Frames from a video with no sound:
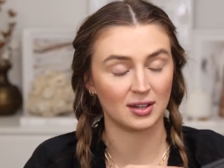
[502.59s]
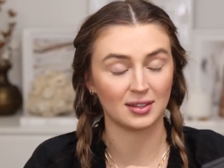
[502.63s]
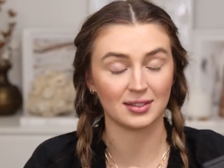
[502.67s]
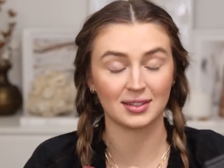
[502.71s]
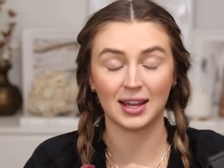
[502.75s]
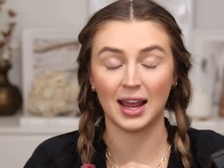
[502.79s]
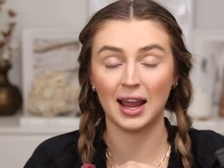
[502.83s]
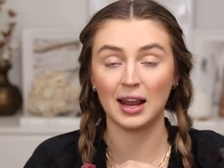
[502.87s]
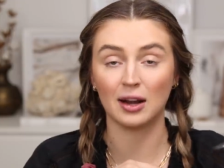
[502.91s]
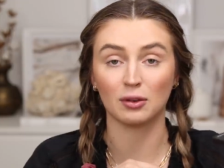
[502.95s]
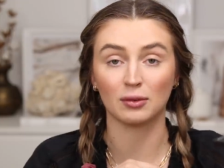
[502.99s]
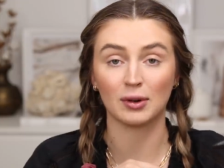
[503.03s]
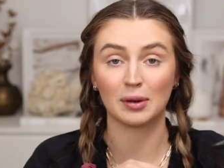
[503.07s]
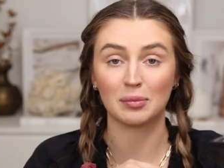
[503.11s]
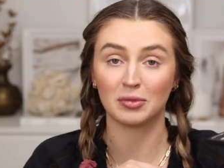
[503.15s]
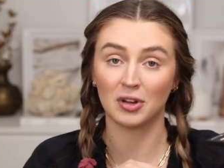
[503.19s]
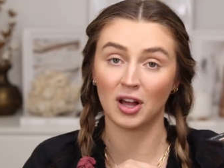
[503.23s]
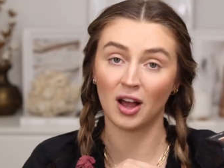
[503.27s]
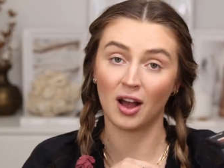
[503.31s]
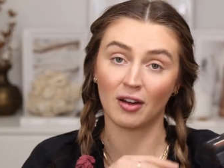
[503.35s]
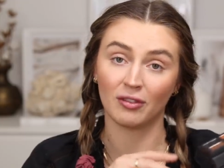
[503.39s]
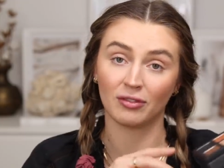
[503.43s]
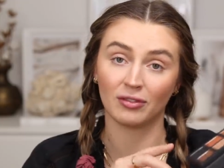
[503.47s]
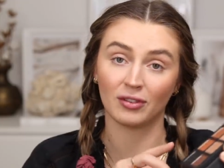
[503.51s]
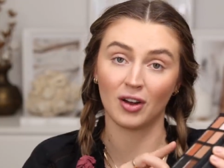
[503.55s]
It's kind of ripped
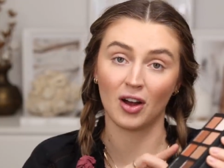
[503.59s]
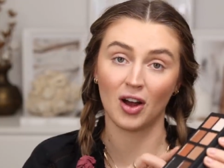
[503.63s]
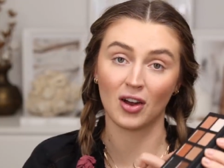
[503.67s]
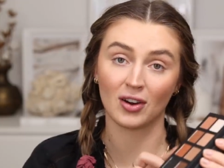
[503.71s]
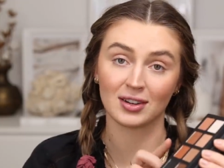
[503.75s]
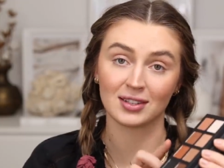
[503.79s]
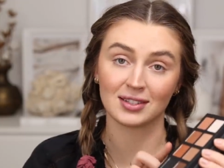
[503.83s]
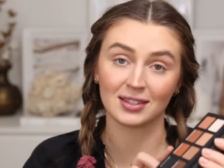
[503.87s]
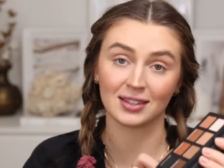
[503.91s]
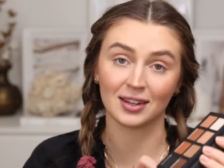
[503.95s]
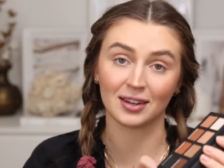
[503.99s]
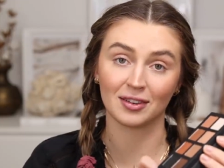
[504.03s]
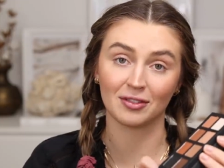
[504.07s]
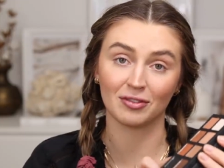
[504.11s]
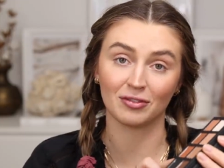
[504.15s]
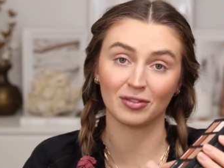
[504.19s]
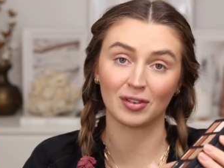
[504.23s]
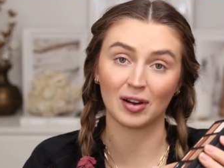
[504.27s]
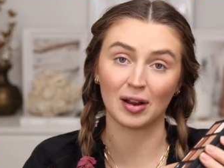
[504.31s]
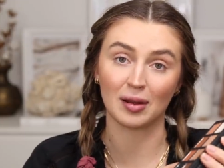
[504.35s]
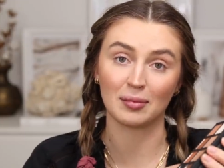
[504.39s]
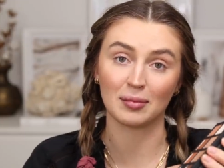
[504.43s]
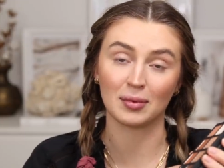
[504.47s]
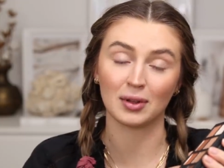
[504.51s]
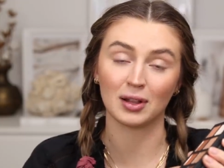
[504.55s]
off, honestly,
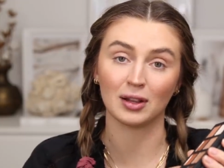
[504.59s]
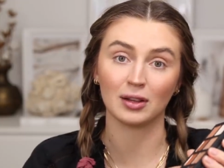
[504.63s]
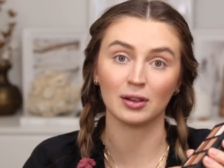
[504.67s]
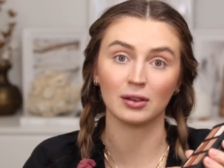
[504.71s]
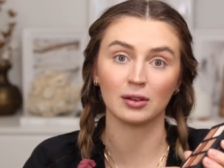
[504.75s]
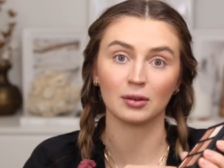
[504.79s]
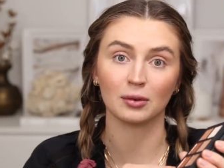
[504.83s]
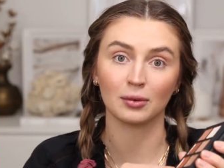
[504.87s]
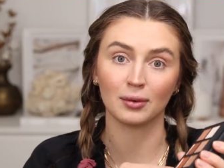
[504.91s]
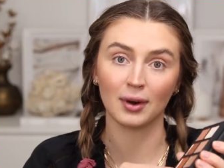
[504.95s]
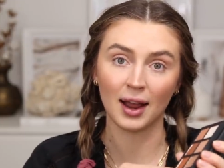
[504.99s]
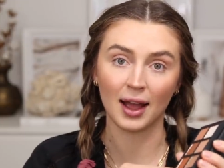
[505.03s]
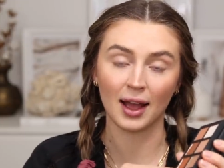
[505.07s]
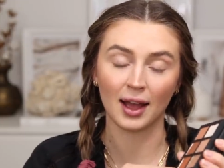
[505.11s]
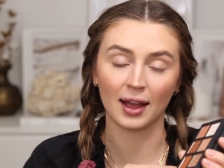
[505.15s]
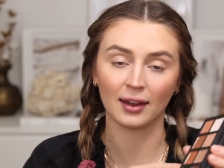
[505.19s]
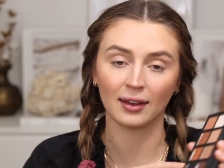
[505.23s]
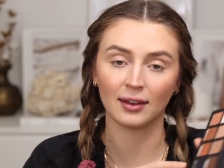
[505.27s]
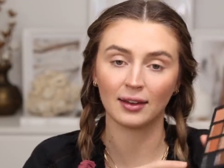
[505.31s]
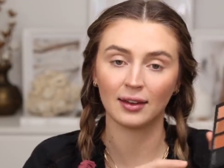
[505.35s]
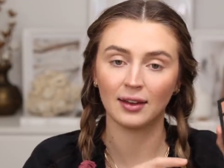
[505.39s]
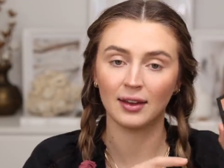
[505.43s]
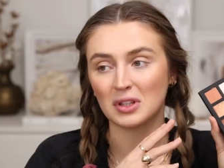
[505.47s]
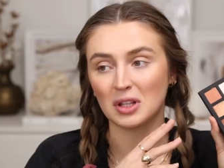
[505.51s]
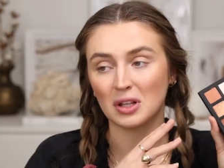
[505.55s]
from
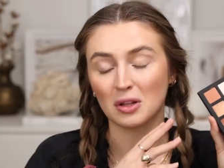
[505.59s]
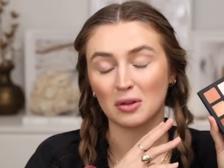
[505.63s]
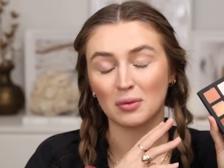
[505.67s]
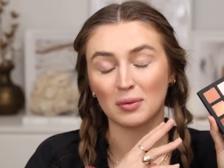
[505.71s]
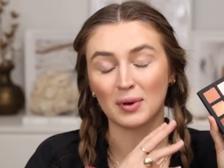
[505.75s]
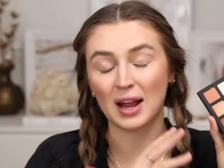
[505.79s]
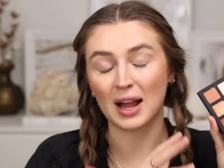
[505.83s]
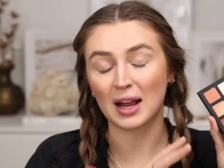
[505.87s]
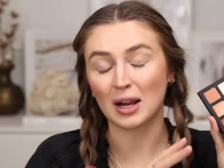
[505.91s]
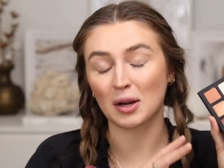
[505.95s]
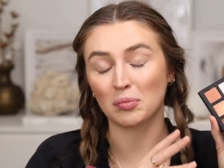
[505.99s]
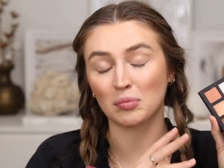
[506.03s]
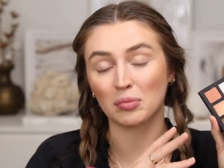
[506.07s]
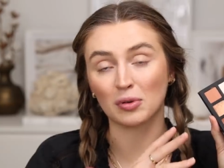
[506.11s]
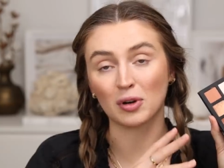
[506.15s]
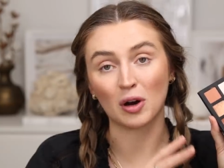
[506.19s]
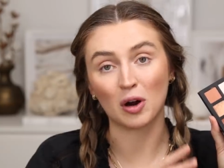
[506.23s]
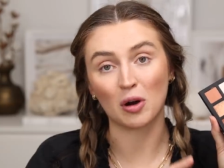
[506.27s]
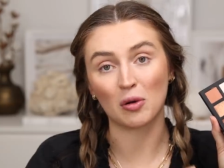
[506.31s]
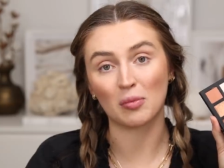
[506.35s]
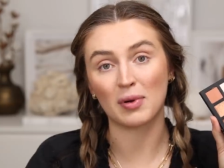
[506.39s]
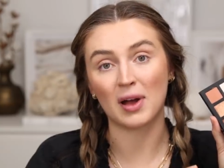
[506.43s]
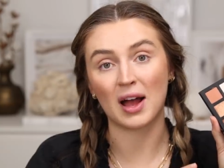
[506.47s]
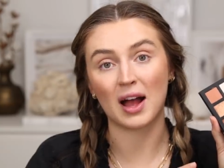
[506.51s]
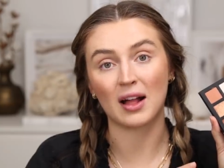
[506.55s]
Lorac, the Lorac
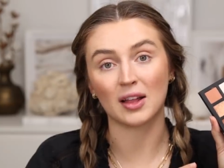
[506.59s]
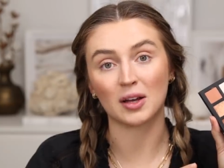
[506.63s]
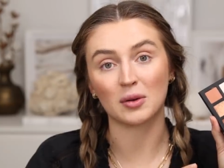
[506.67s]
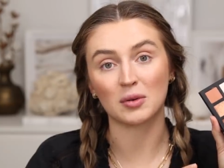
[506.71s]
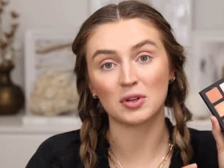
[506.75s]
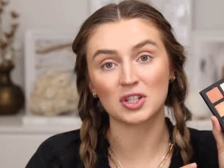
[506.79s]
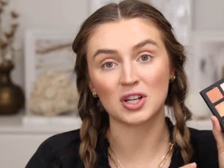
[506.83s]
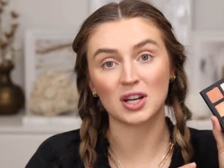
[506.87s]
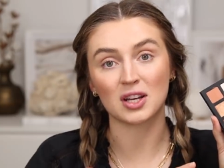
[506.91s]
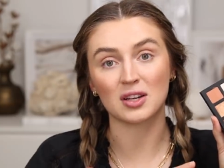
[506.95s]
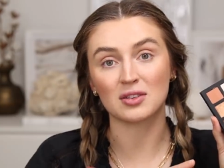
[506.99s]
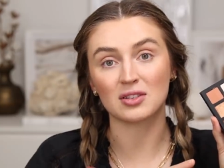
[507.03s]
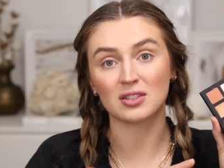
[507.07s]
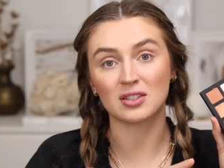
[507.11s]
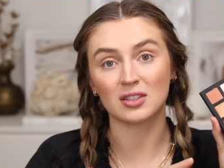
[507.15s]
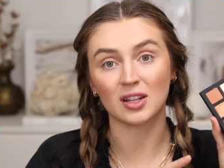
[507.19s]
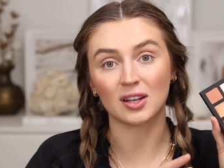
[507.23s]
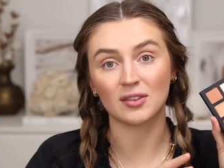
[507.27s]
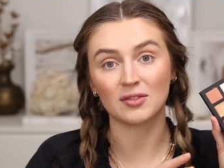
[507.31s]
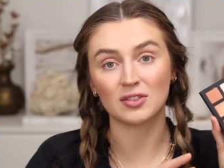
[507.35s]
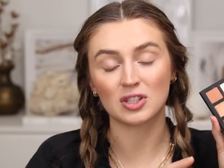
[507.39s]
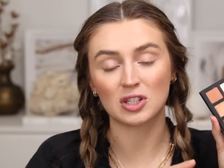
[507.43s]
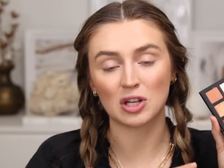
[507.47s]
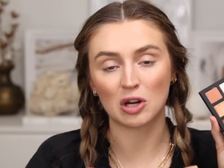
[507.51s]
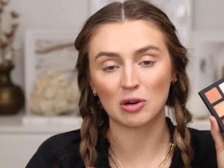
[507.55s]
Pro palette, which I used to
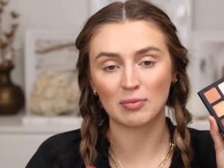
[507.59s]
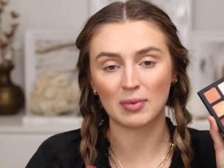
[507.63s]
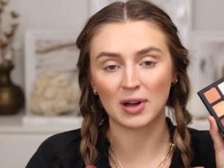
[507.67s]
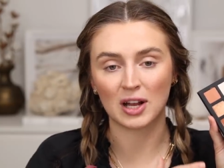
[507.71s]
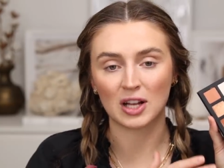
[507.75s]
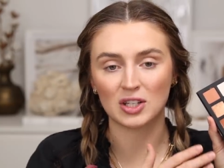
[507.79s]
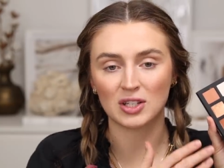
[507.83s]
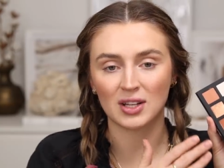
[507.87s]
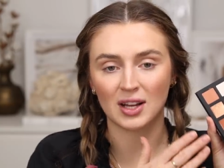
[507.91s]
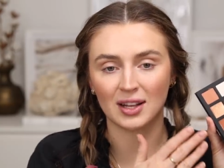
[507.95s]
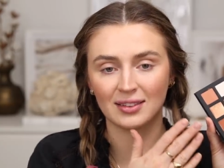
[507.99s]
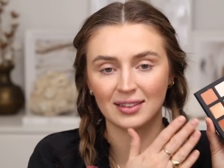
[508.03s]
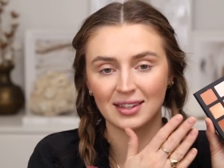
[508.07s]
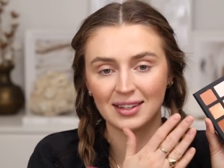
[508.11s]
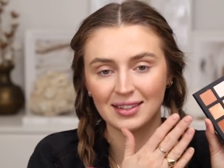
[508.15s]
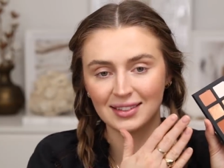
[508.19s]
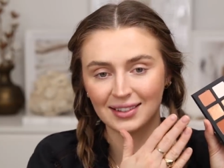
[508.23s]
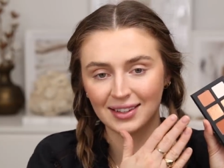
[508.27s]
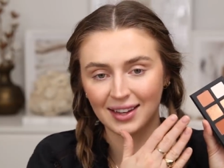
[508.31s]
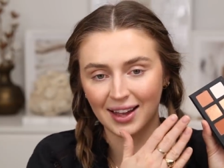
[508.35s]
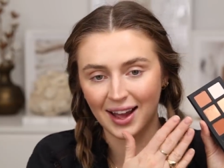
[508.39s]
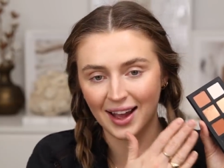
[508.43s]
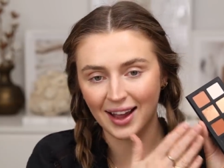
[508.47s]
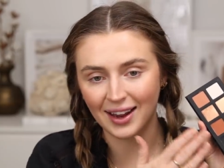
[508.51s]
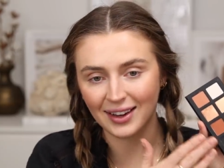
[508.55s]
love so much. And these
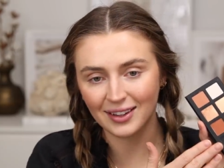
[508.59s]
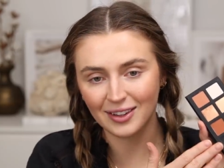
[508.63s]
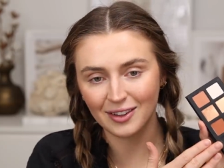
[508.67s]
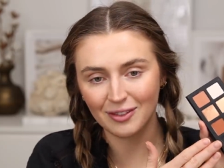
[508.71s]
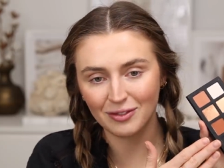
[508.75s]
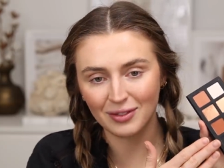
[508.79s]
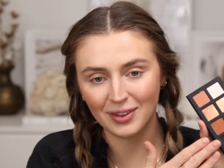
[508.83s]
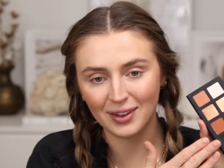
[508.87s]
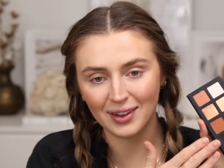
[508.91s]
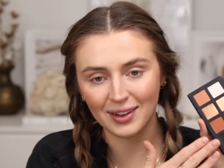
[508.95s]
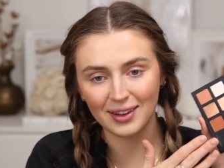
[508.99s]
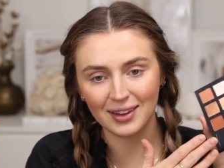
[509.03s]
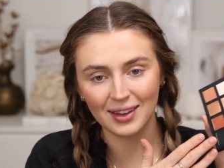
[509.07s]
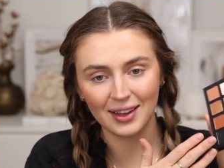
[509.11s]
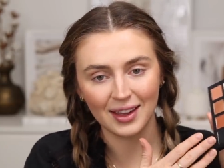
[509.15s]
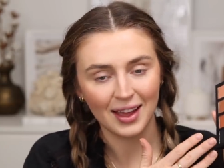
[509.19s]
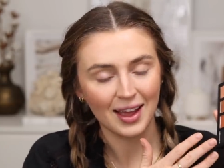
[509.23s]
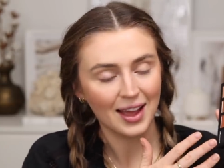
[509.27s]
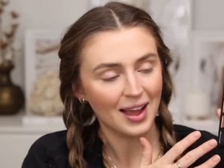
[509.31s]
kind of like,